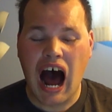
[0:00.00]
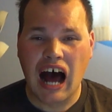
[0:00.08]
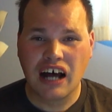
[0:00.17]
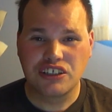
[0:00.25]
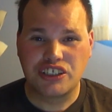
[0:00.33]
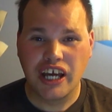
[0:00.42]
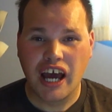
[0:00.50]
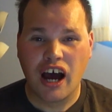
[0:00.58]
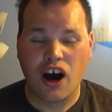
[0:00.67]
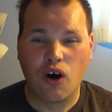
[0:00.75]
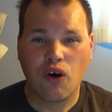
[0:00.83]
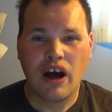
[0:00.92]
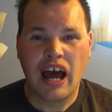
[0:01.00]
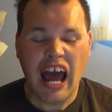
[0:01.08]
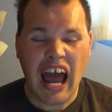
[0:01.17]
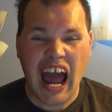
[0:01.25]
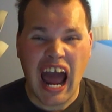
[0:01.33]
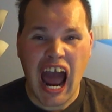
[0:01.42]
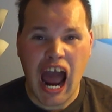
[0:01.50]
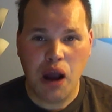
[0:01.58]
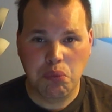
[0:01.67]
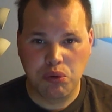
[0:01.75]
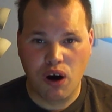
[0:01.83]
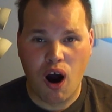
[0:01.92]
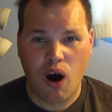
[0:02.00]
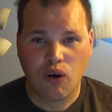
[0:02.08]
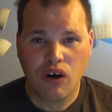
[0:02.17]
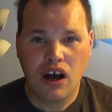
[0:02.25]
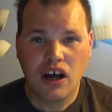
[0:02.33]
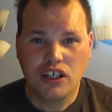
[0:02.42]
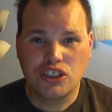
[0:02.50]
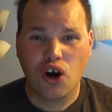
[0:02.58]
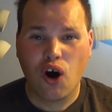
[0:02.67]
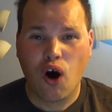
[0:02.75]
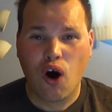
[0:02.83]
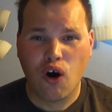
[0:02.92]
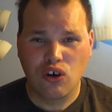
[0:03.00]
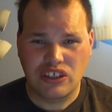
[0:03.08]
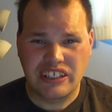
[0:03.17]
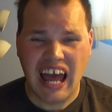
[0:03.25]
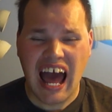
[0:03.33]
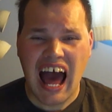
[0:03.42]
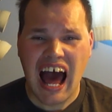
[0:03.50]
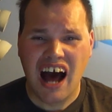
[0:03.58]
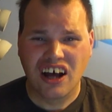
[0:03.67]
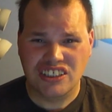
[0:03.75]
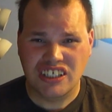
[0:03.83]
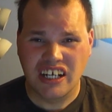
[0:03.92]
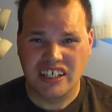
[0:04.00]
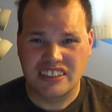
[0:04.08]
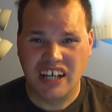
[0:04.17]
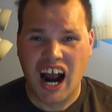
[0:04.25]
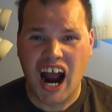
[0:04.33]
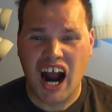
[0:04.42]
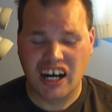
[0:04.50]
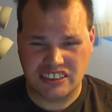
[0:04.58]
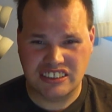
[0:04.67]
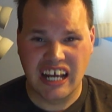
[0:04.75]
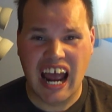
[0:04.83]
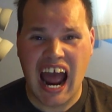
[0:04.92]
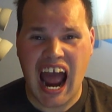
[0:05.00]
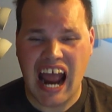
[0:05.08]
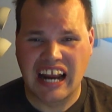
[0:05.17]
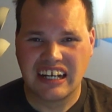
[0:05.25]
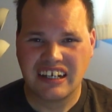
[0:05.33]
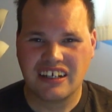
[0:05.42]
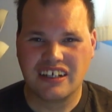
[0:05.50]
until April 2013,